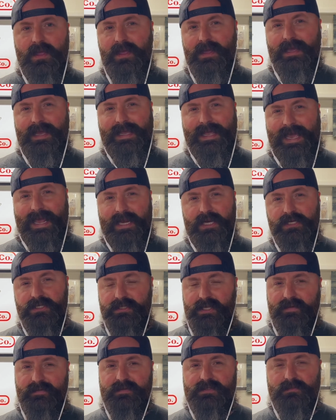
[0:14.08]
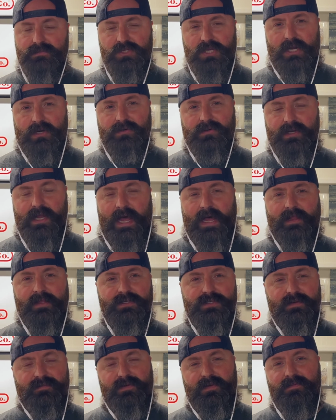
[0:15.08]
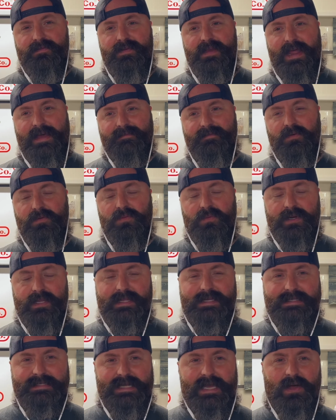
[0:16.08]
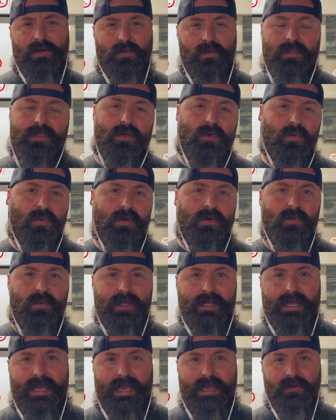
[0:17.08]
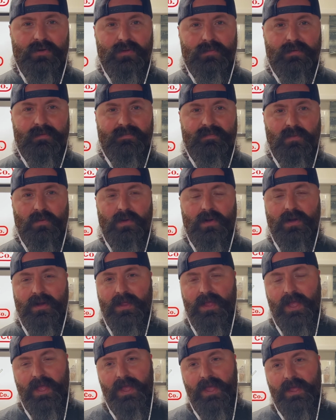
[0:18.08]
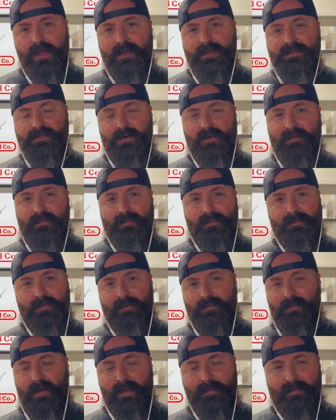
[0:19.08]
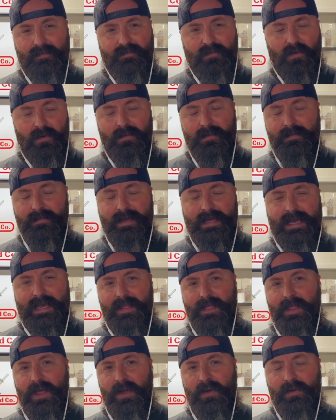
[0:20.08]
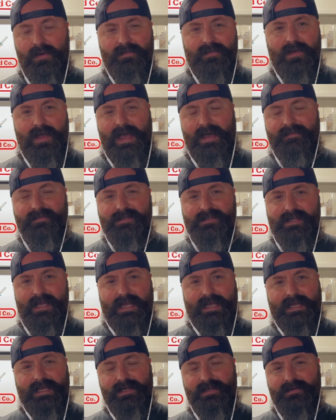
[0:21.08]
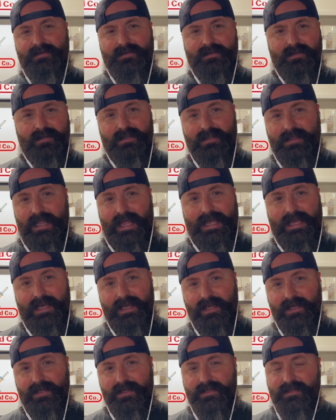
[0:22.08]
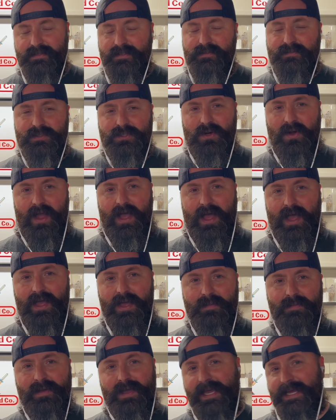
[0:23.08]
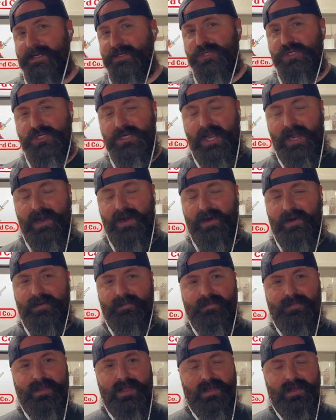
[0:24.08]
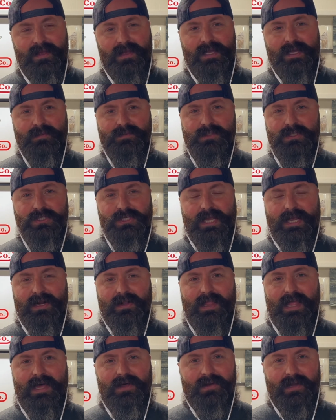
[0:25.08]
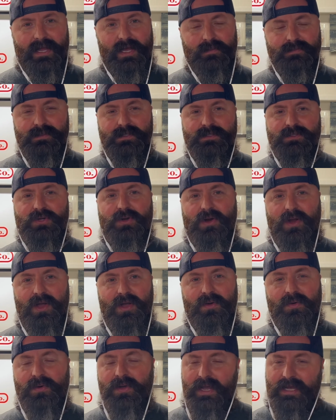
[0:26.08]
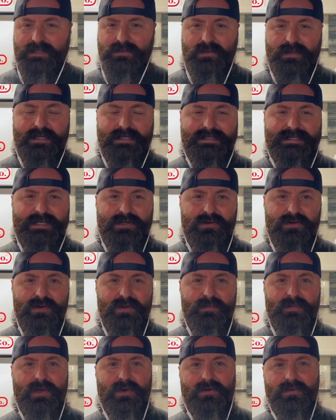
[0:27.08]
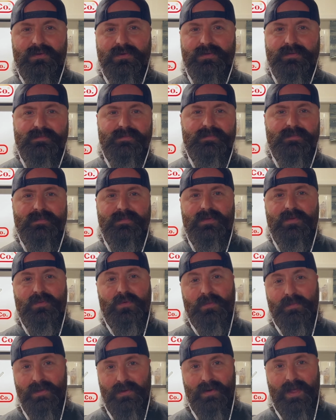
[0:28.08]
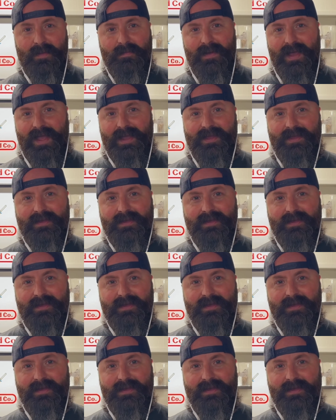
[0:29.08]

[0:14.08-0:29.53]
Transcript: and kind of just give you some general knowledge if you've never really dealt with a wood wick candle before. But right before we begin though, if you have a second, like, subscribe, and share. Helps the channel out and helps us grow as we continue to build. We'll be right back.